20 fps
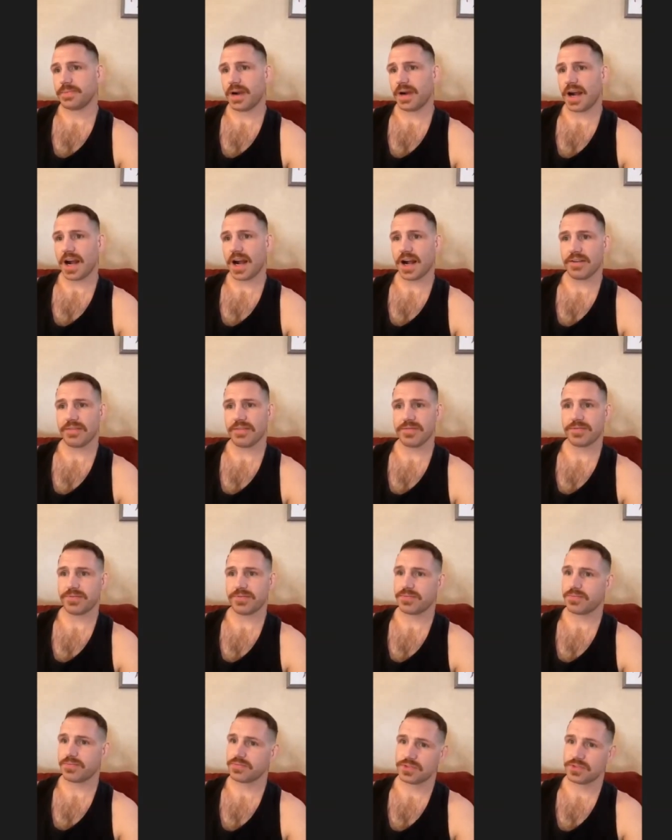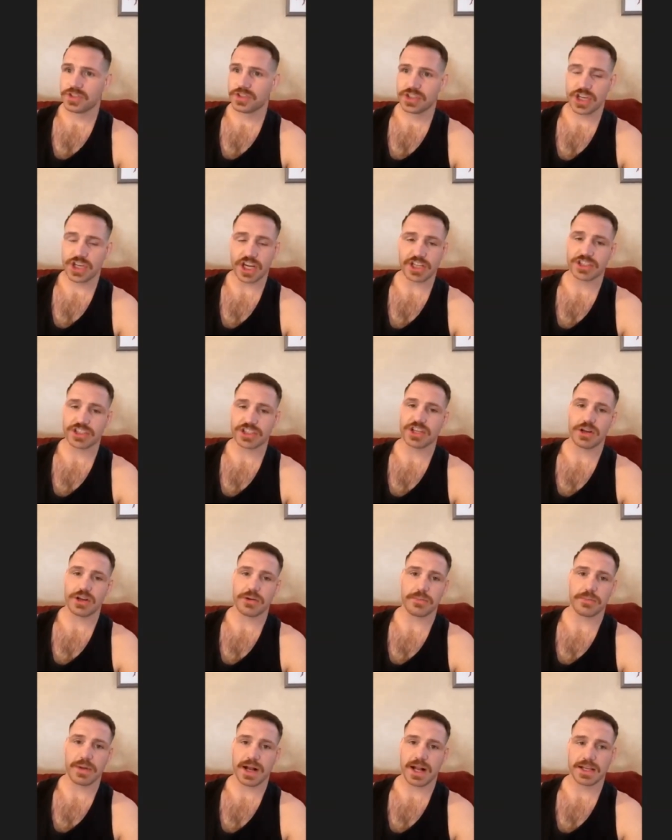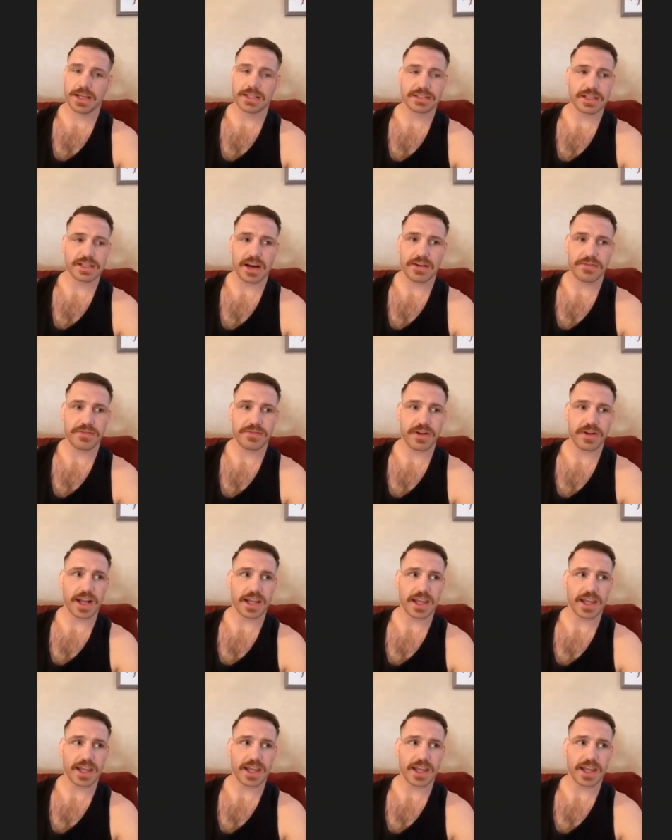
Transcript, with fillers: I've changed up my entire fight